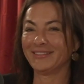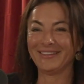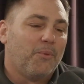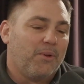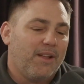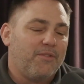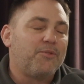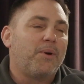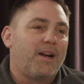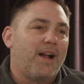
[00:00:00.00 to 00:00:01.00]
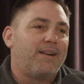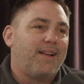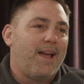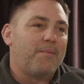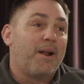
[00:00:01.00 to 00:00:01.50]
Well, 11/29
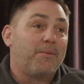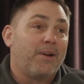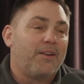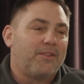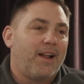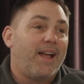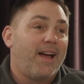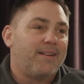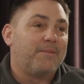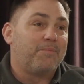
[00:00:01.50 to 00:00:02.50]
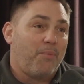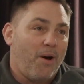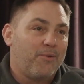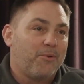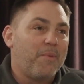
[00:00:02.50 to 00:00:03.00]
came, and I realized that I hadn't bought
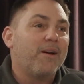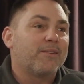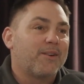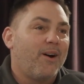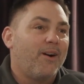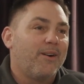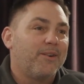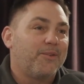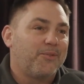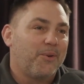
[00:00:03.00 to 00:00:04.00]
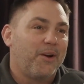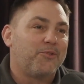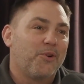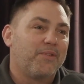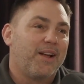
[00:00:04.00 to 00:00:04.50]
or mailed a card, so I
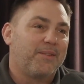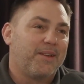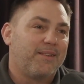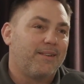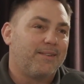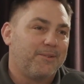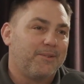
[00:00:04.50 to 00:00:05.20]
drove it out that night.